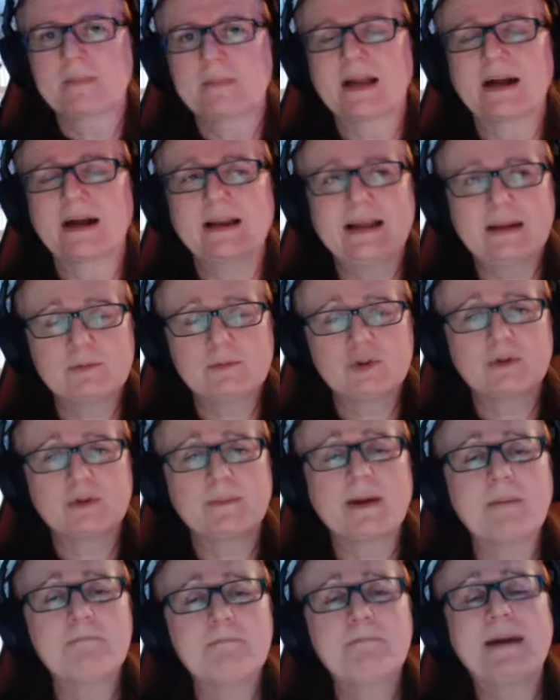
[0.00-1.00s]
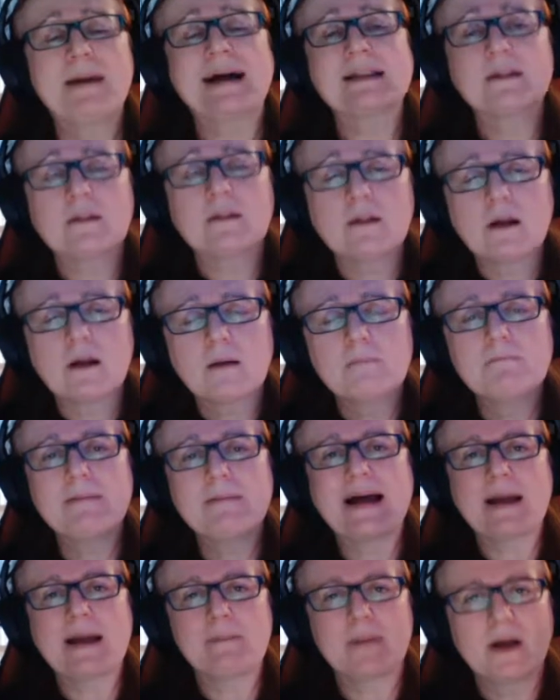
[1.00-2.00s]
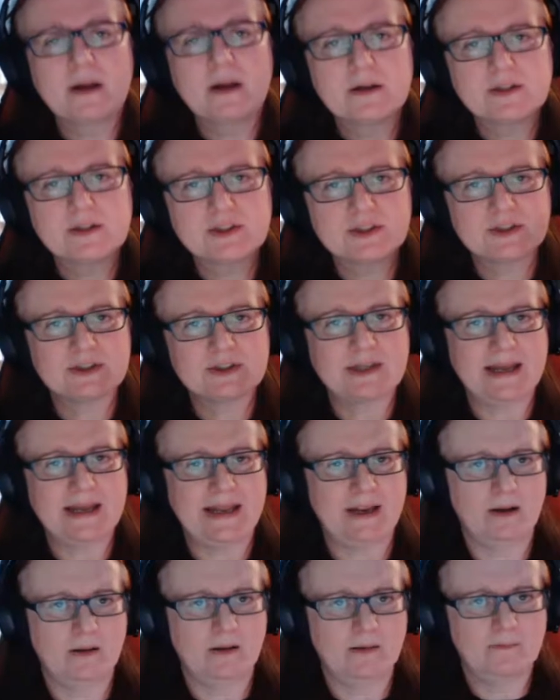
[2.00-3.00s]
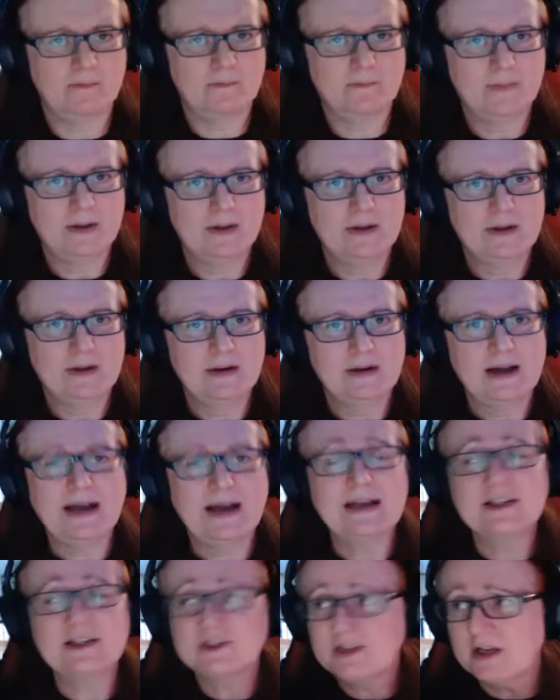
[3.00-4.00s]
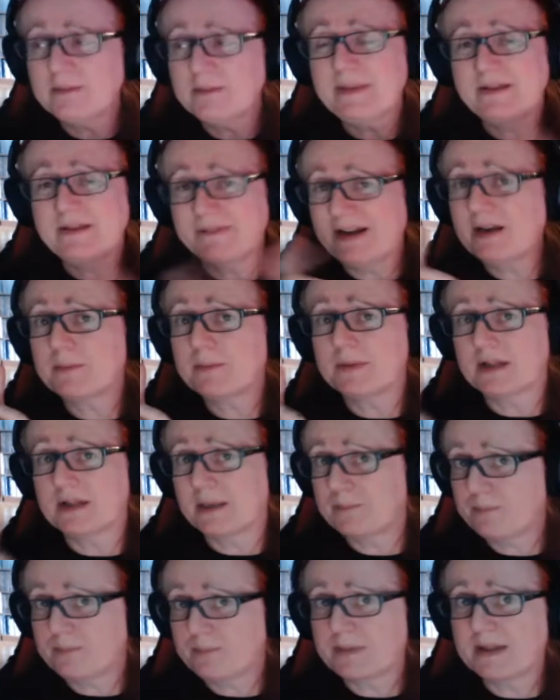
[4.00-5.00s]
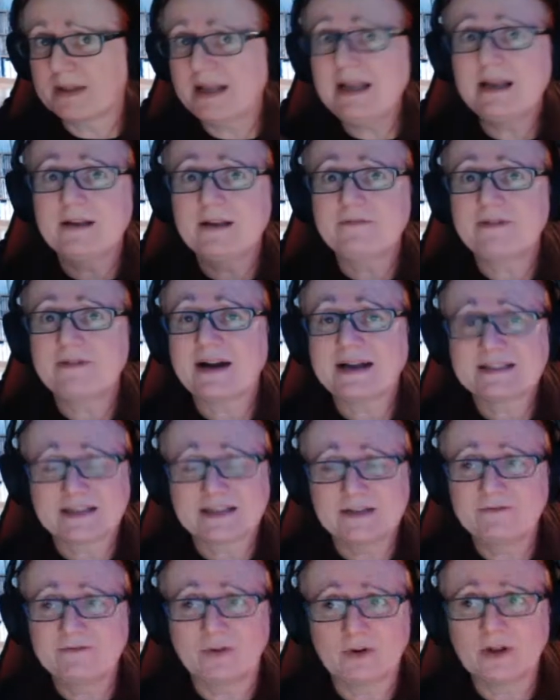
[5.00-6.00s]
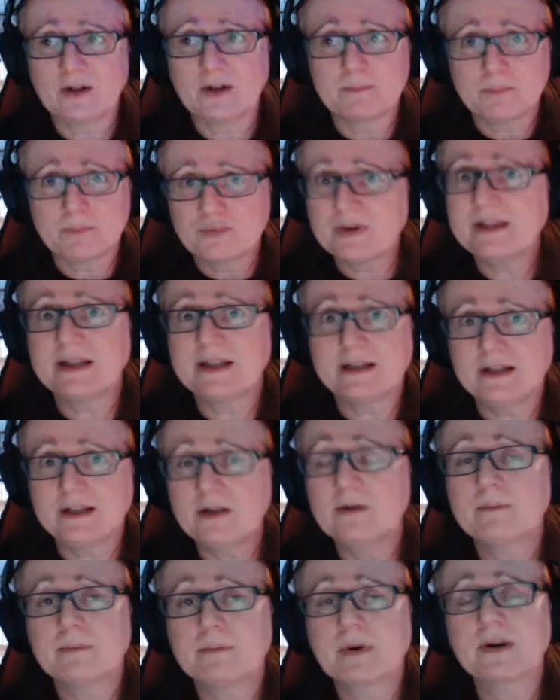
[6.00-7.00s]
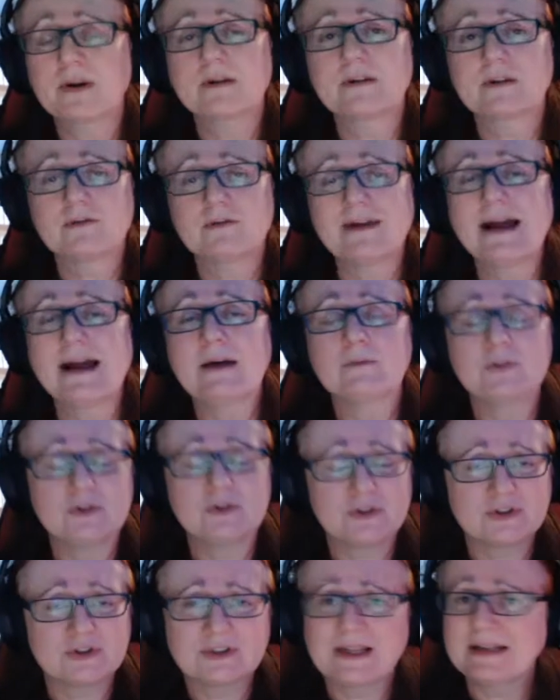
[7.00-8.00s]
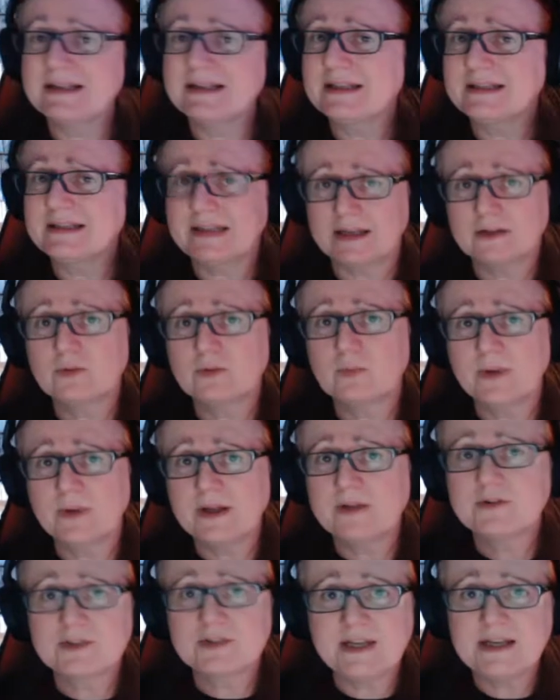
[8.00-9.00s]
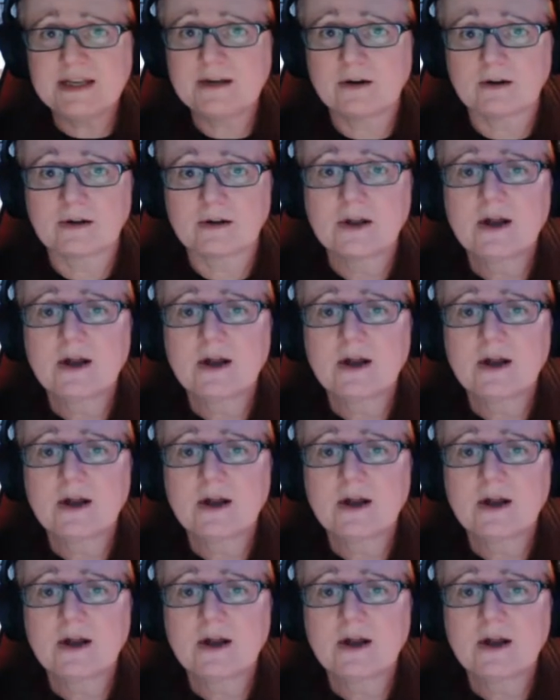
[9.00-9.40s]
and I'm talking about battle map scale. And it's going to be available, I believe, as a full-on print that you can put on the ground, just like they did with Teagle.